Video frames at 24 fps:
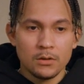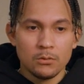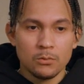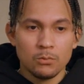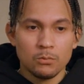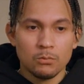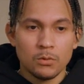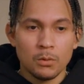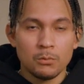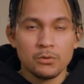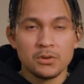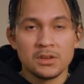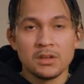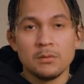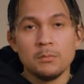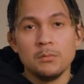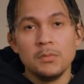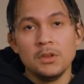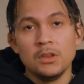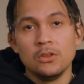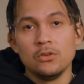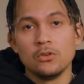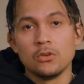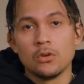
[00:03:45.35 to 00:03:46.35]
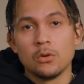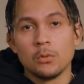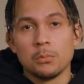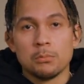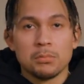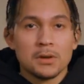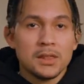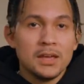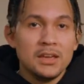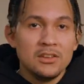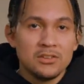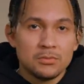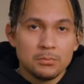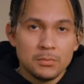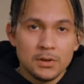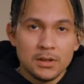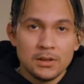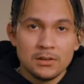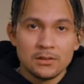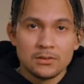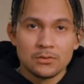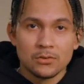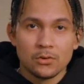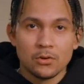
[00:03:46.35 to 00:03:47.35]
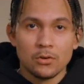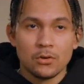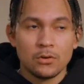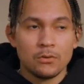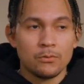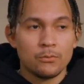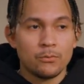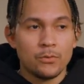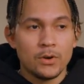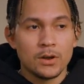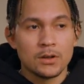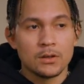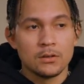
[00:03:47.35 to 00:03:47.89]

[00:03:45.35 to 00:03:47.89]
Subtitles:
what would give me, placements or,